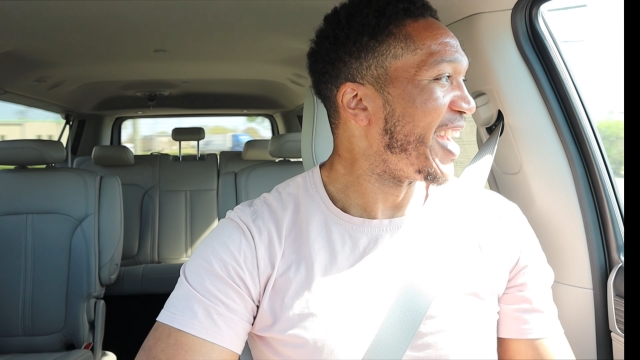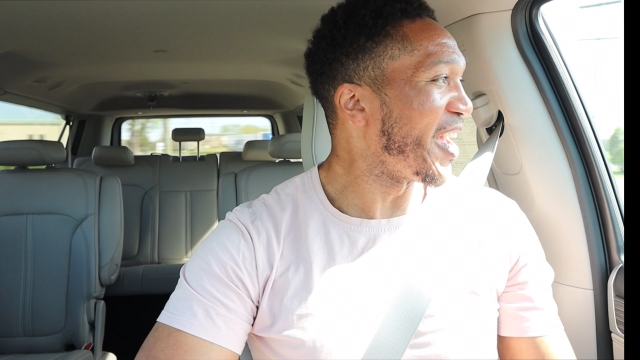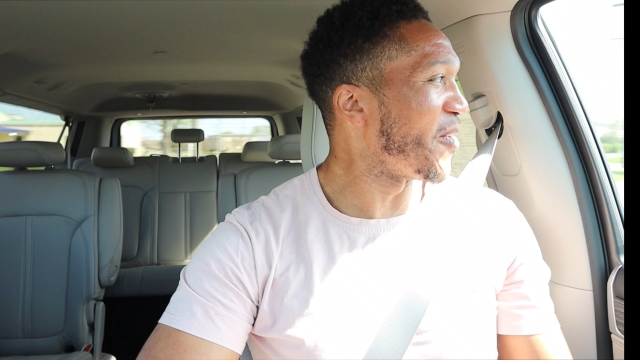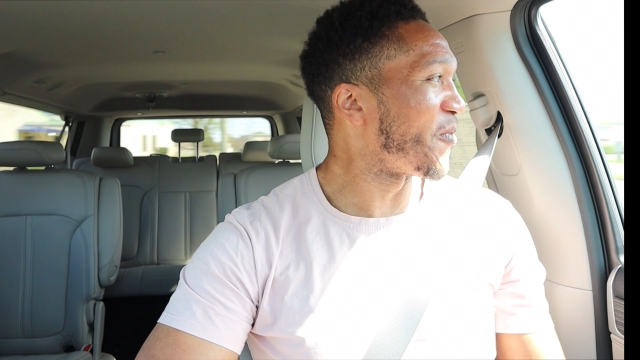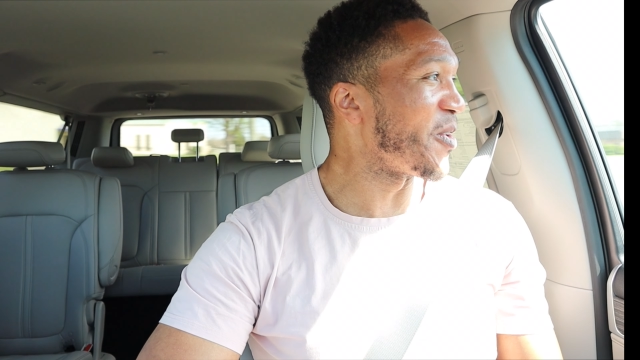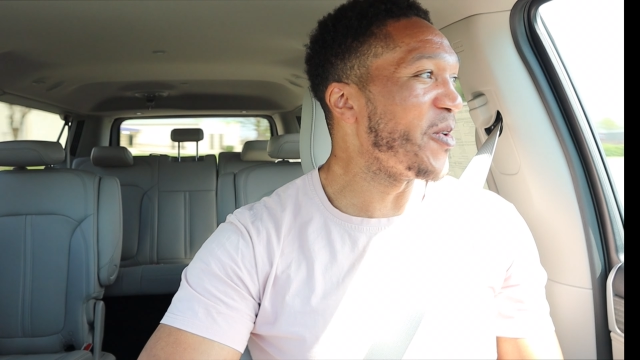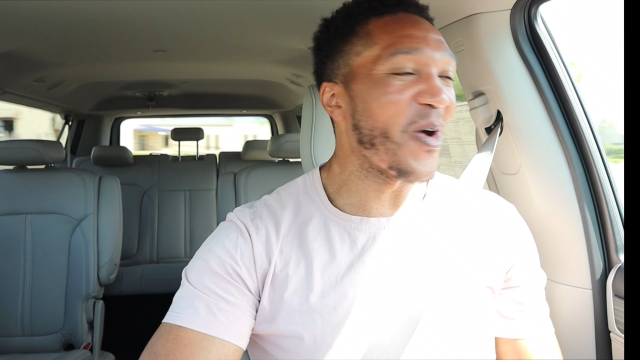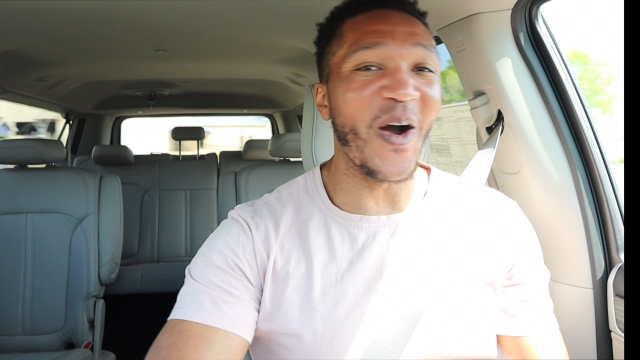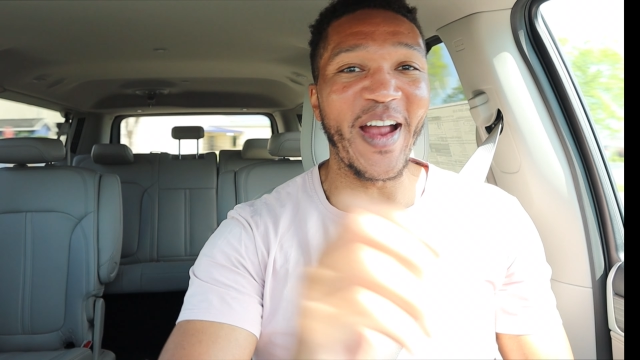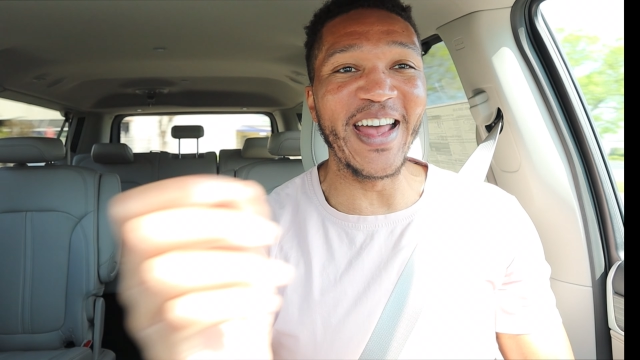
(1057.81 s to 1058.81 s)
If you
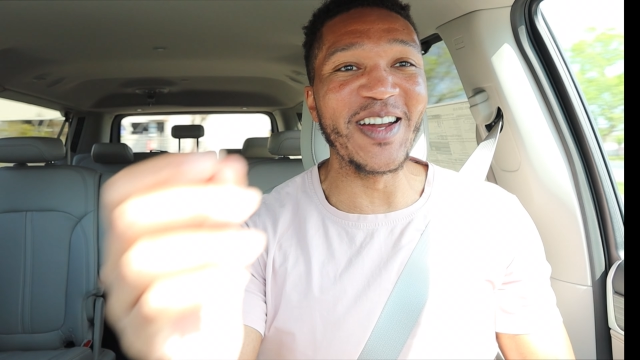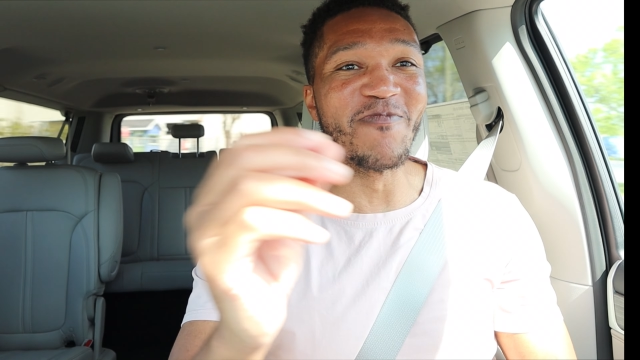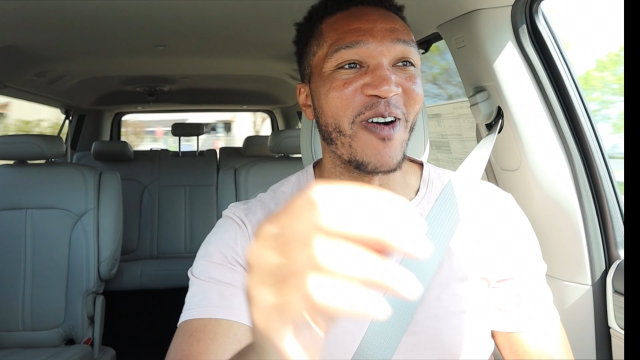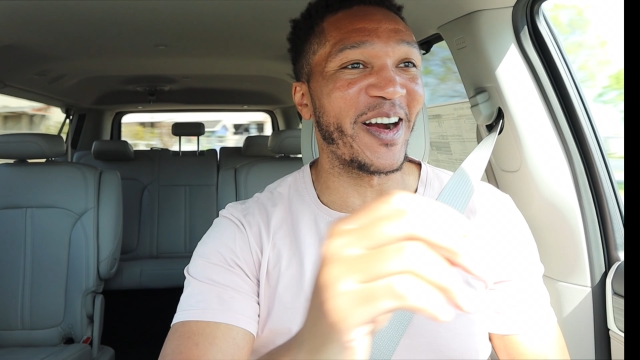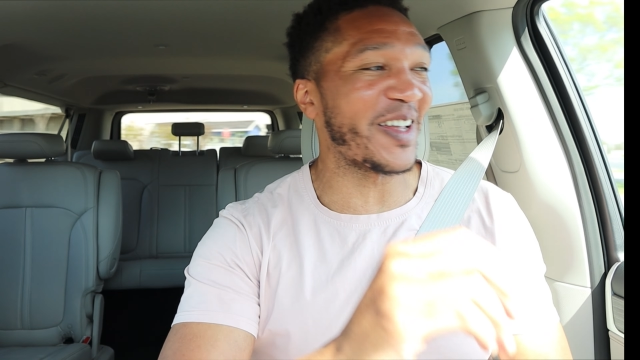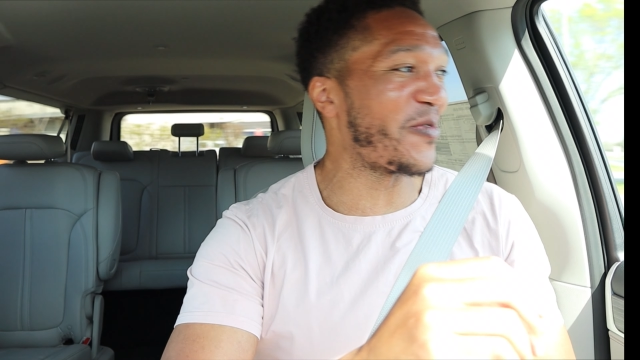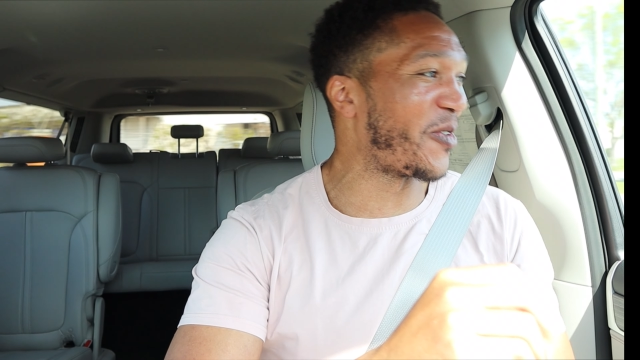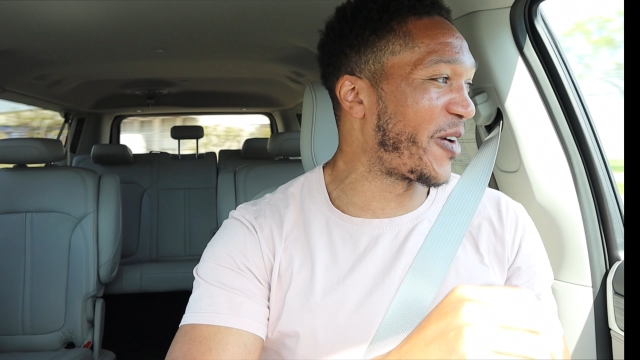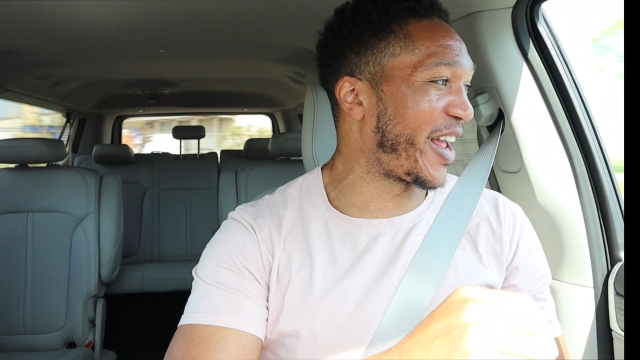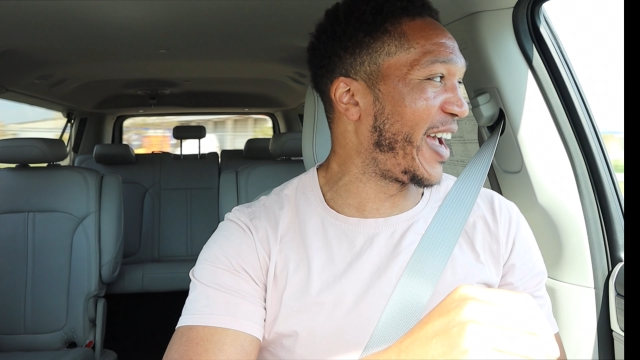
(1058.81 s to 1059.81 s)
are in the market
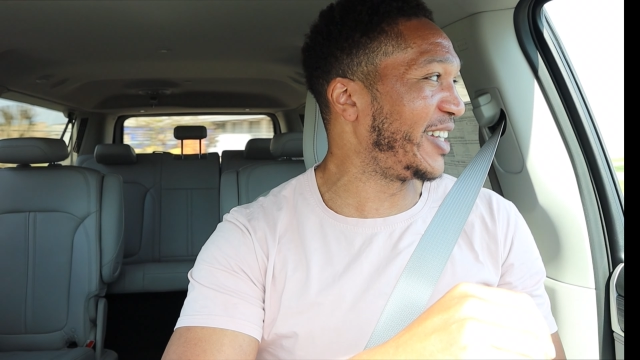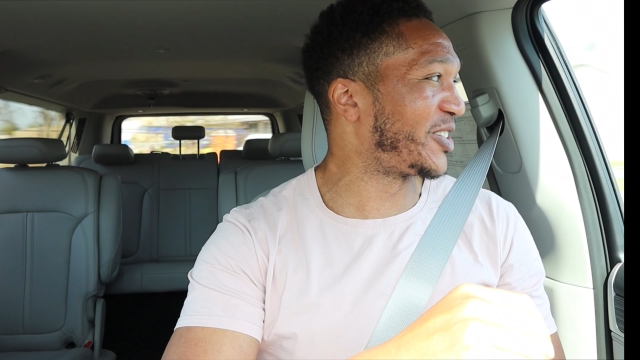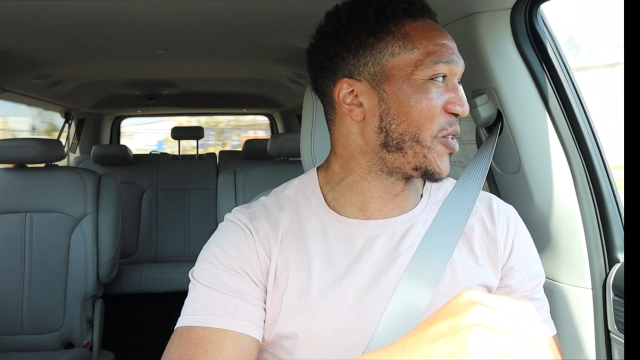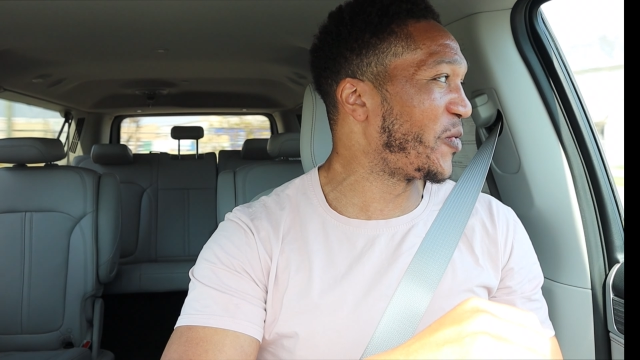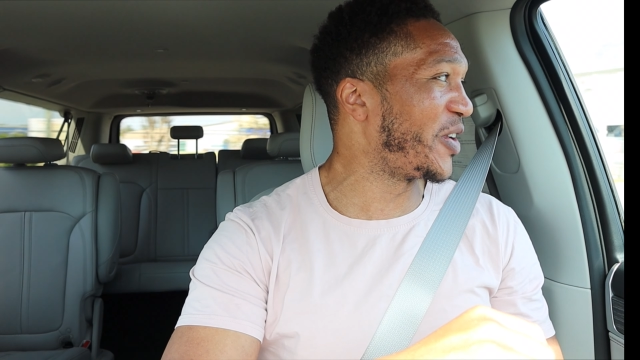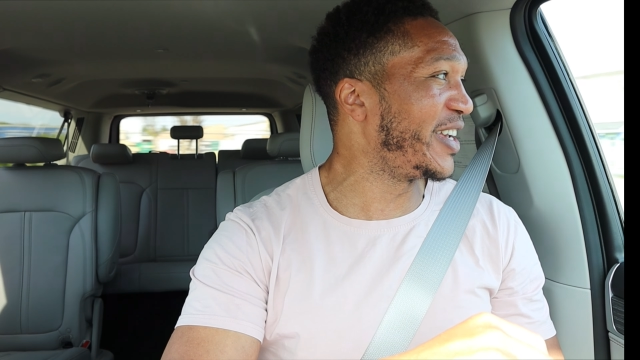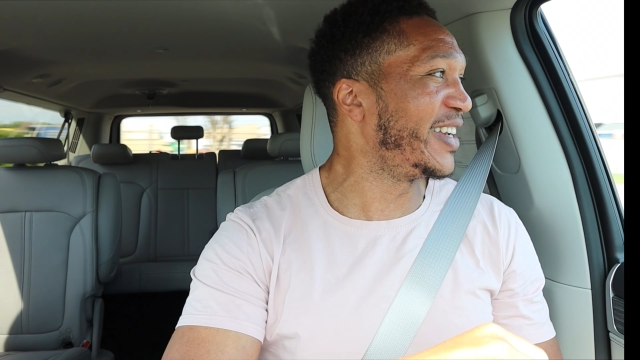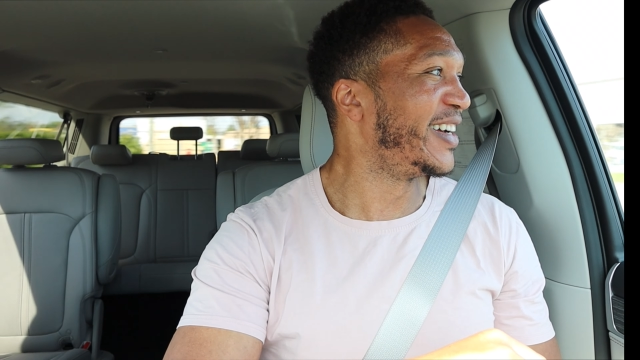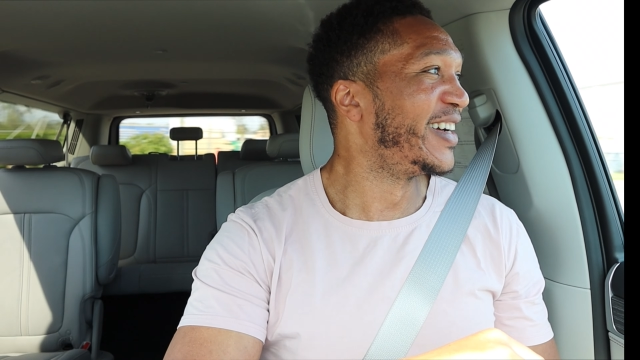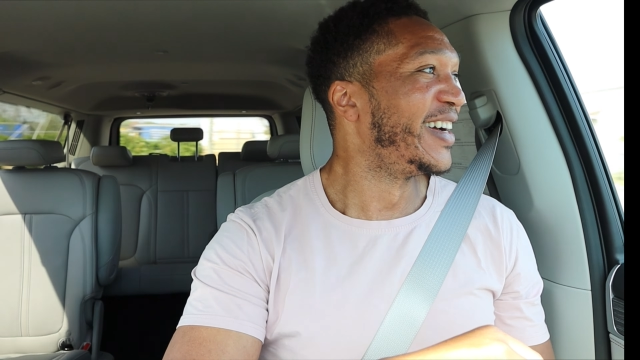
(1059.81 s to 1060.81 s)
for an SUV